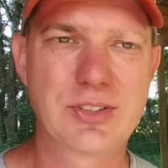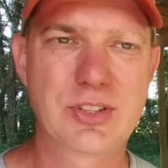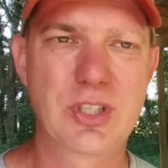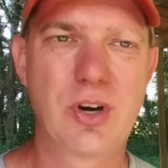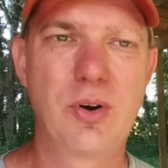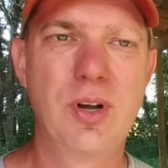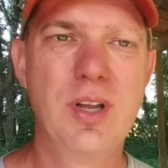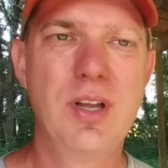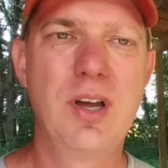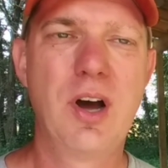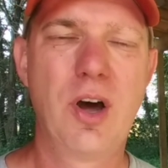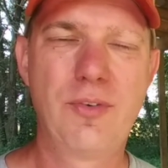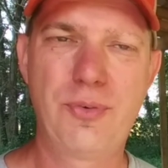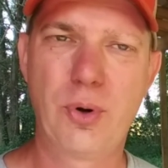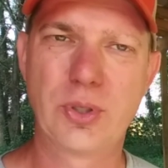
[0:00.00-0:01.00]
So
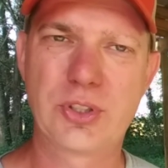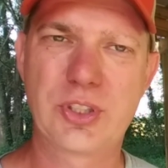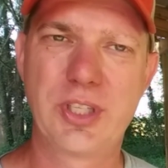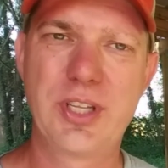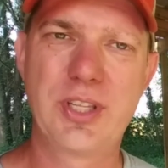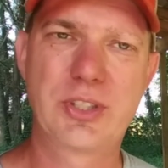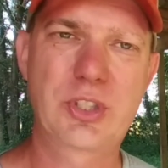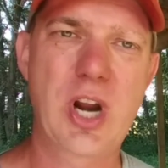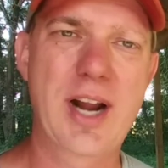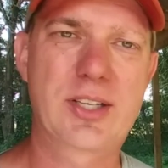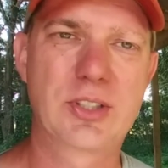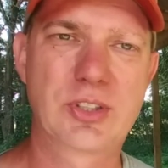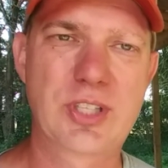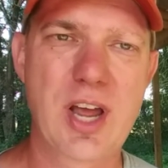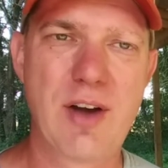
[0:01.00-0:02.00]
unfortunately the
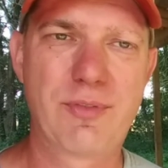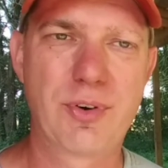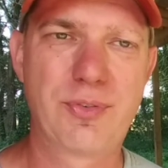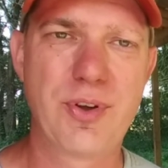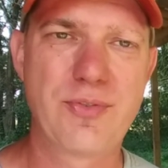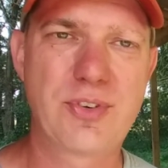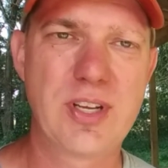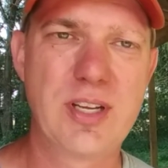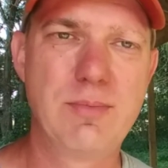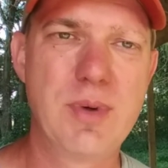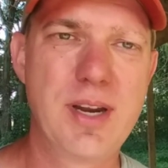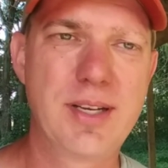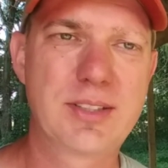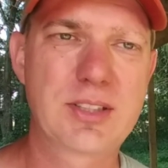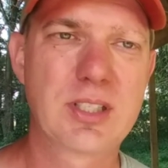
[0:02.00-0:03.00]
tractor's down for 15
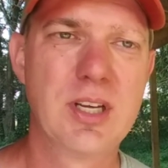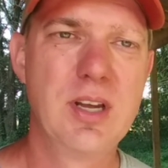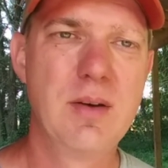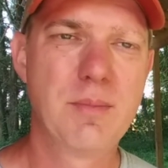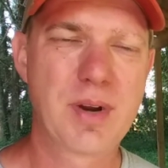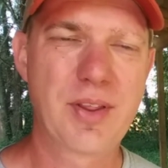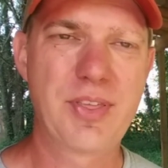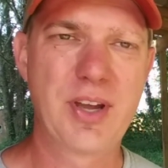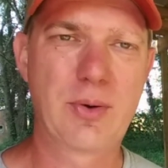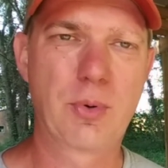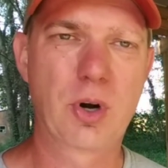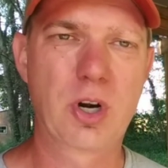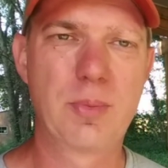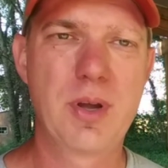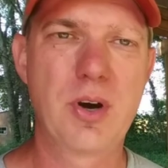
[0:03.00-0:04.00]
minutes, but I think we're
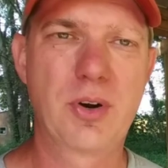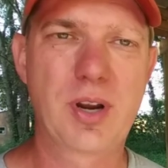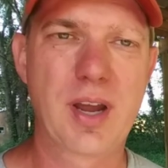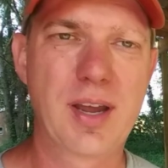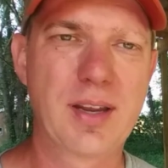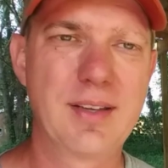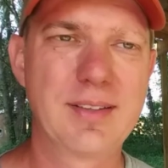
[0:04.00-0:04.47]
going to be okay.